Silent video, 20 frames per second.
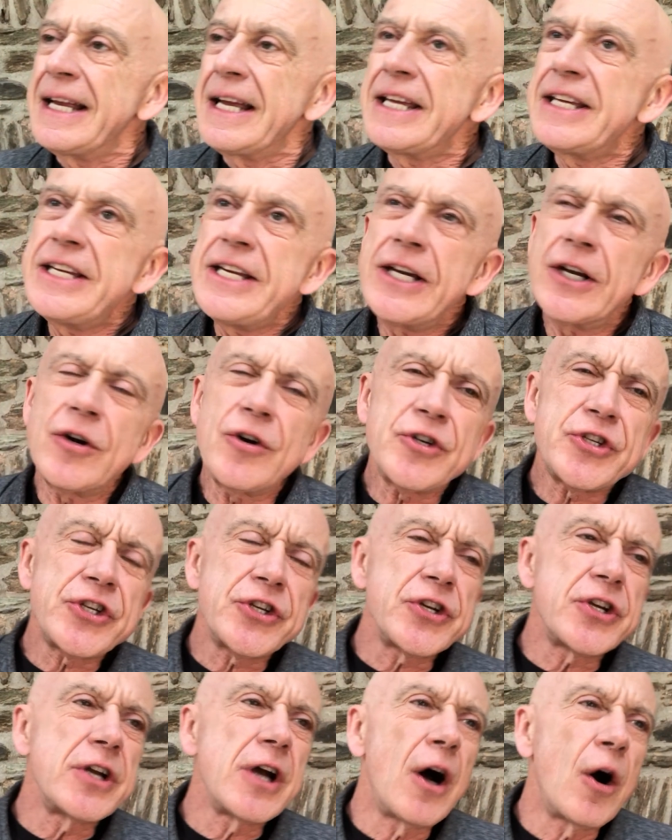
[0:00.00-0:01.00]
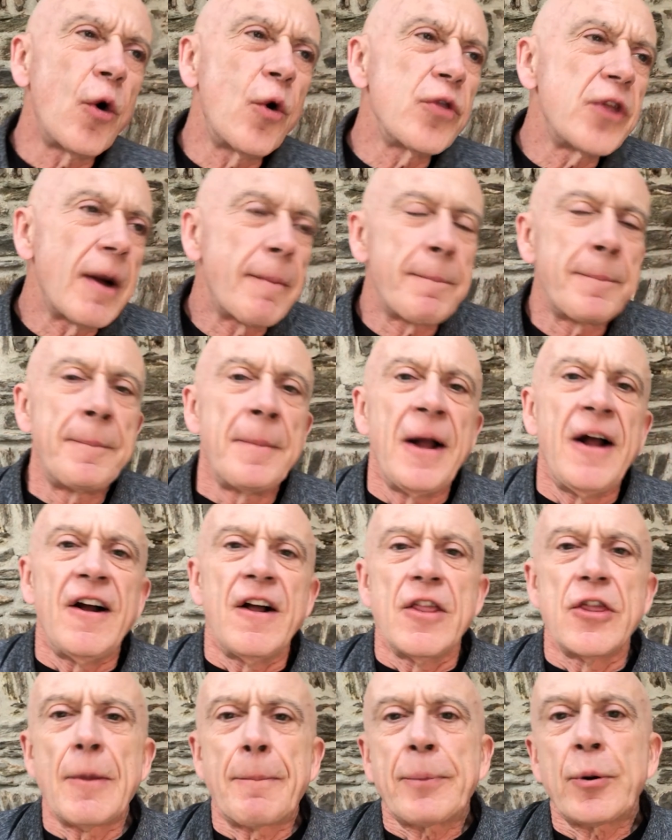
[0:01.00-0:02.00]
Years ago, the,
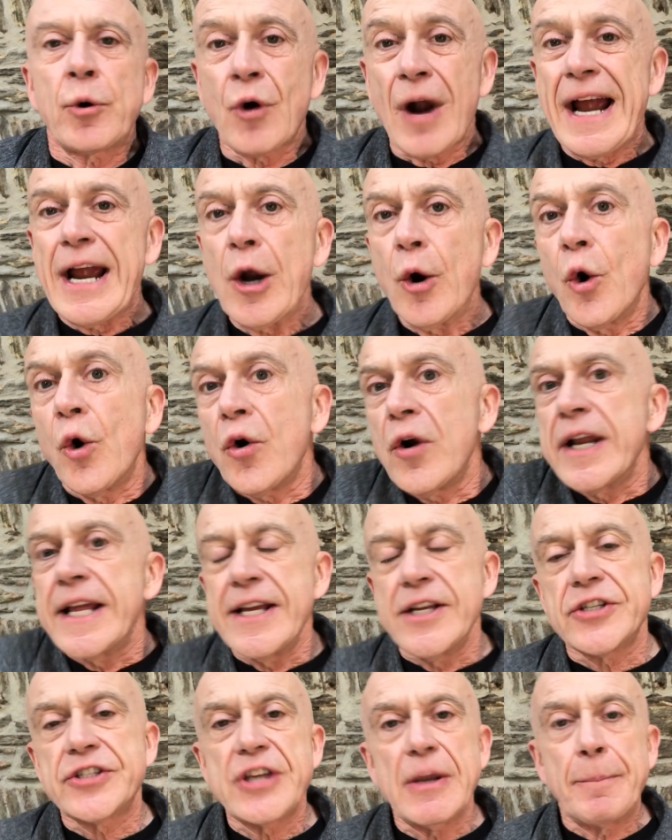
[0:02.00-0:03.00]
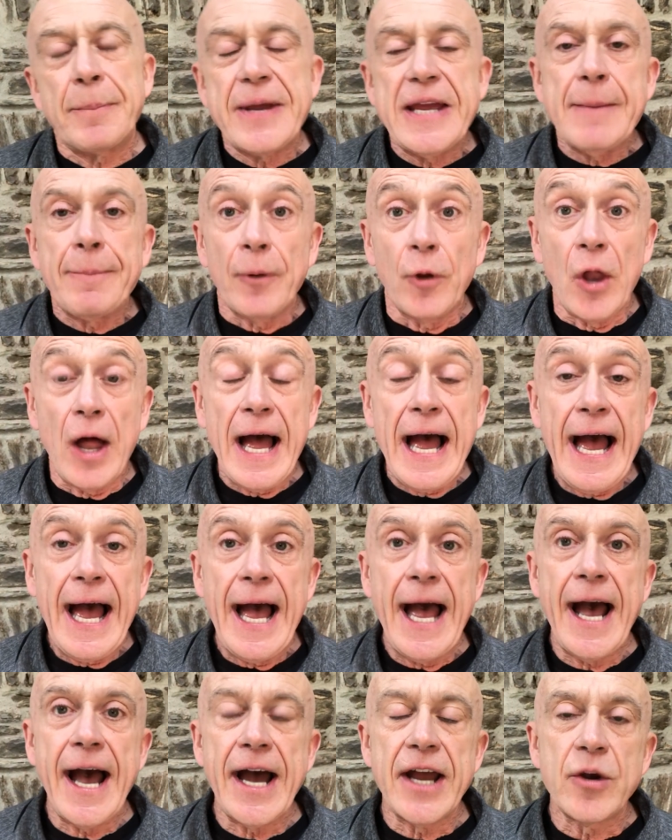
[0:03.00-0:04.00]
the priorities that people
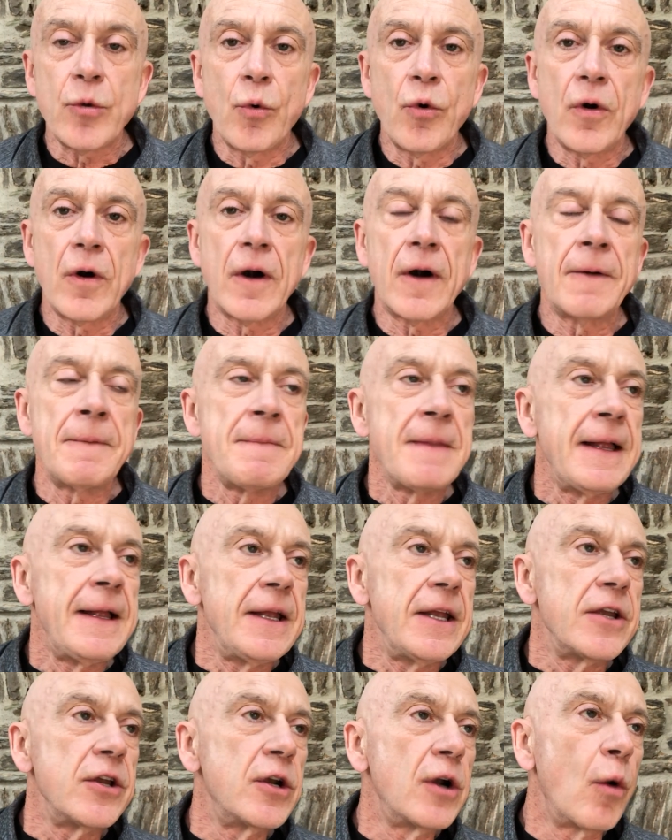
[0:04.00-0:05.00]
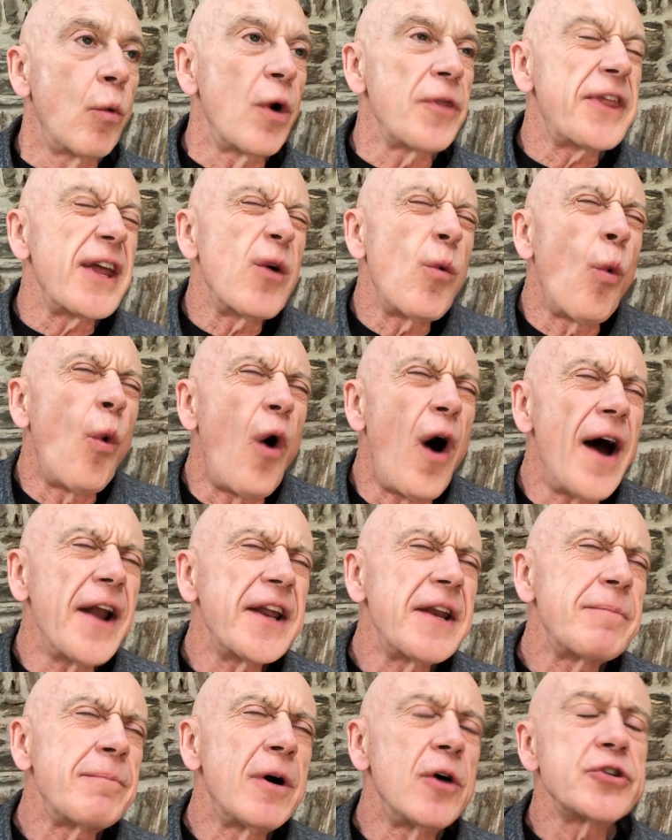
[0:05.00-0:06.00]
had were, you know, what they
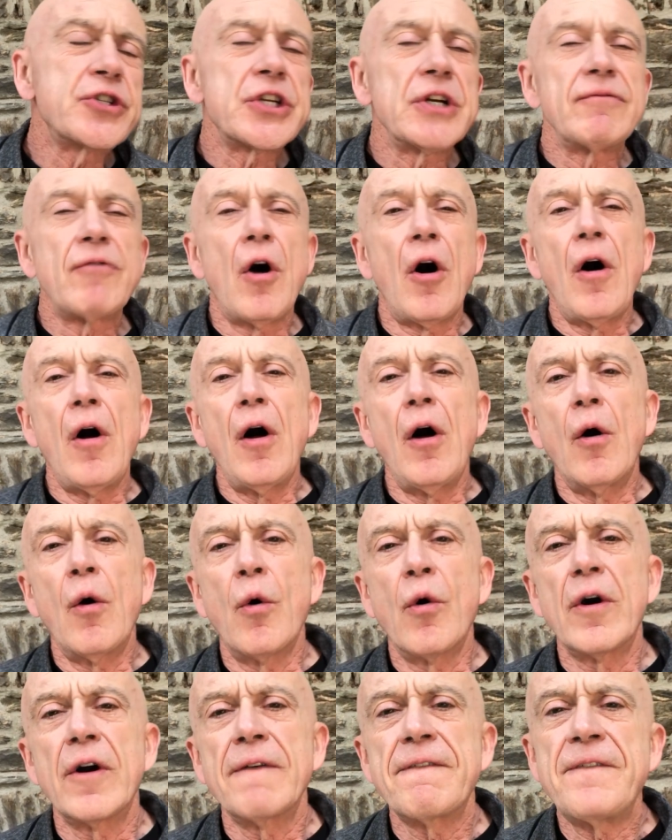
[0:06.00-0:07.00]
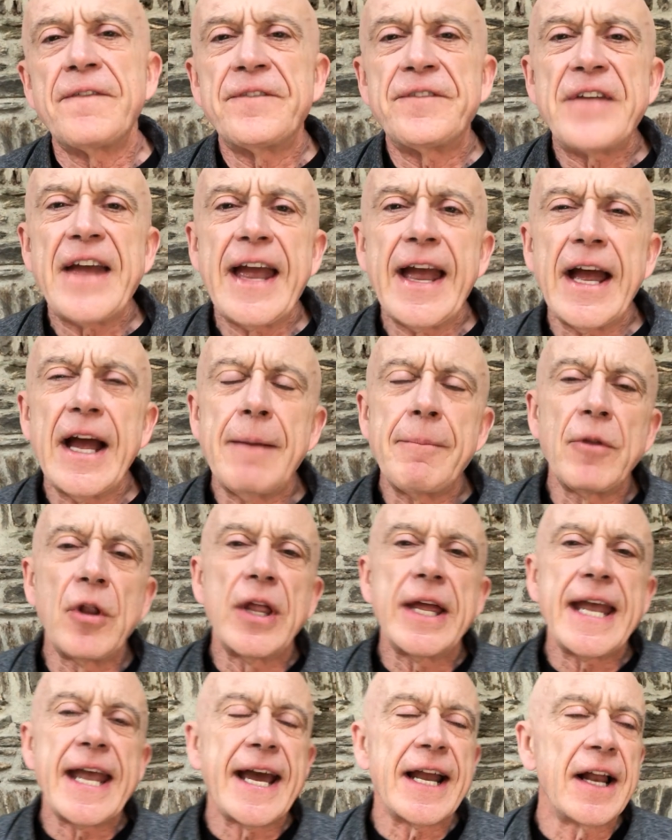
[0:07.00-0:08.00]
wanted most of all were
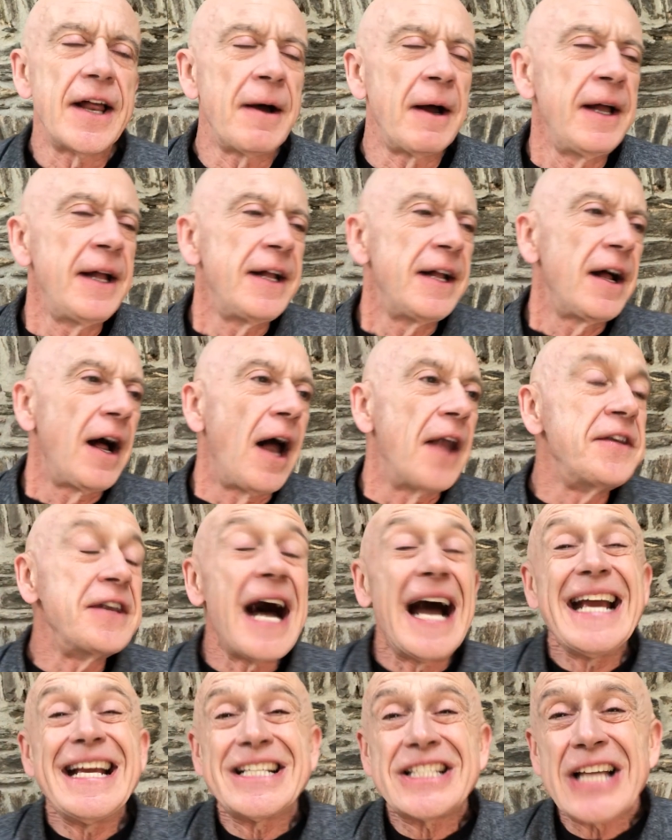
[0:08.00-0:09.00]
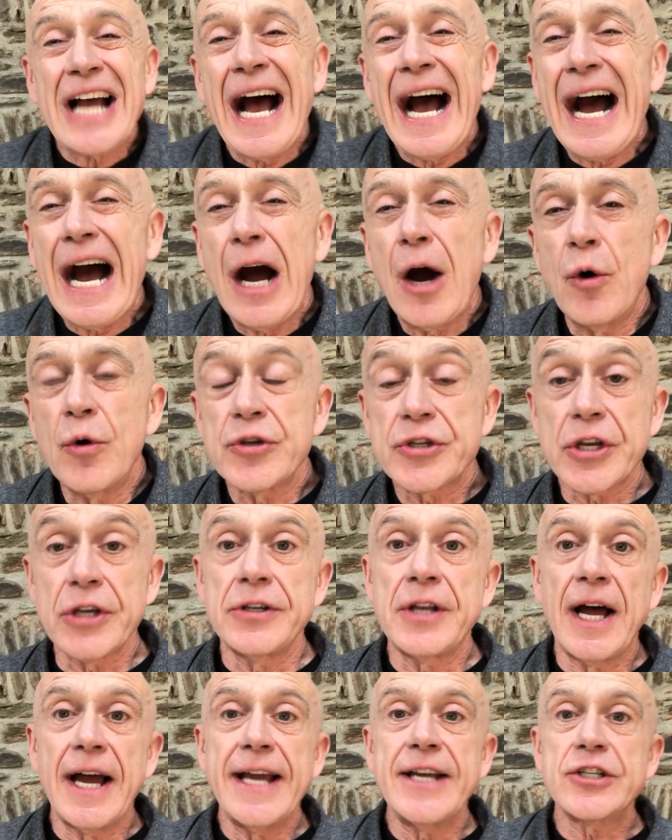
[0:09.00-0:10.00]
family and a, a nice house, a
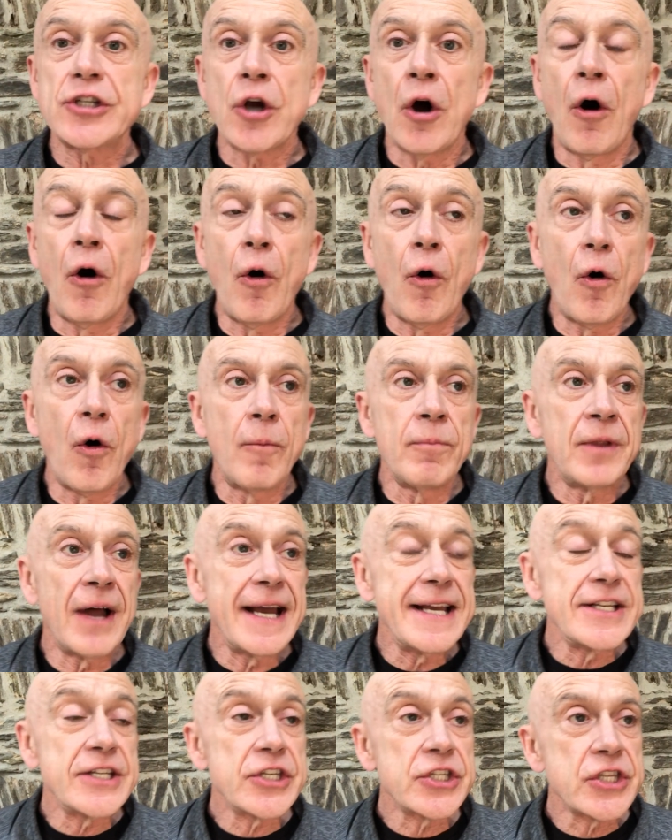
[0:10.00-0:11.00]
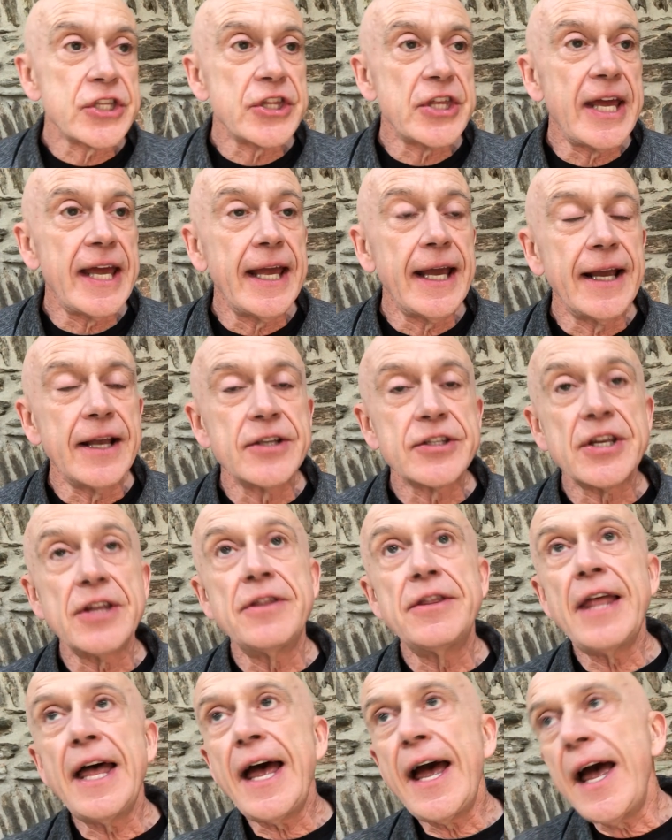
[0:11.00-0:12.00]
nice home, nice things,
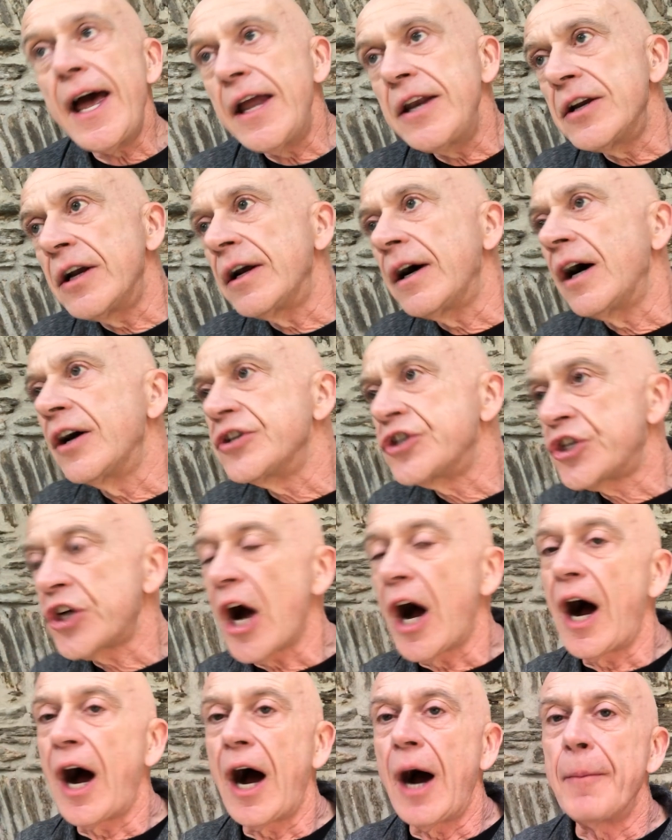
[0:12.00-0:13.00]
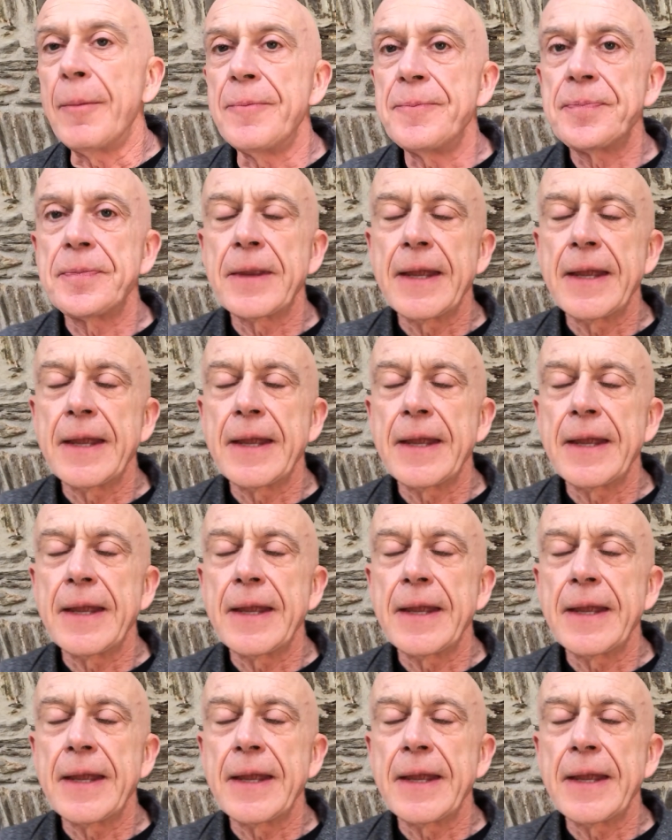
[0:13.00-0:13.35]
and then a job.